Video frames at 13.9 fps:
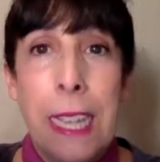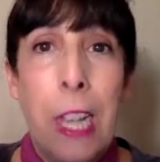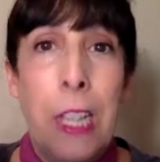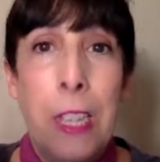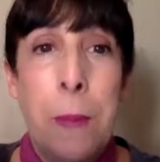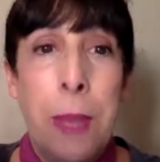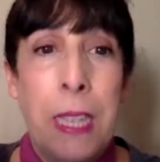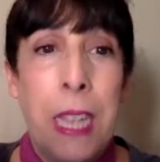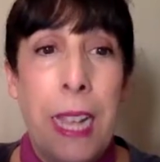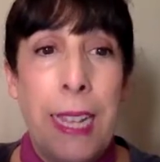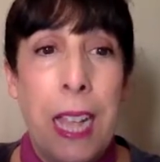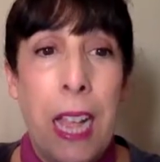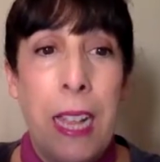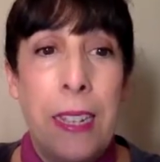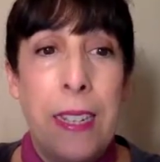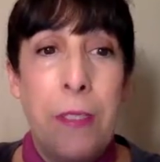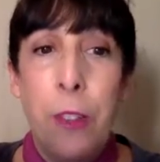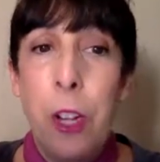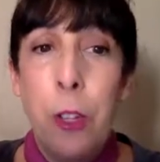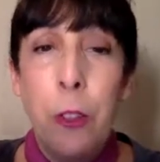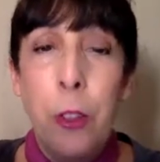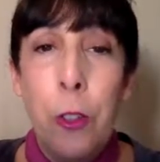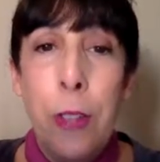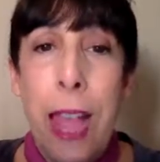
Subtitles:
on the bell icon. If you don't do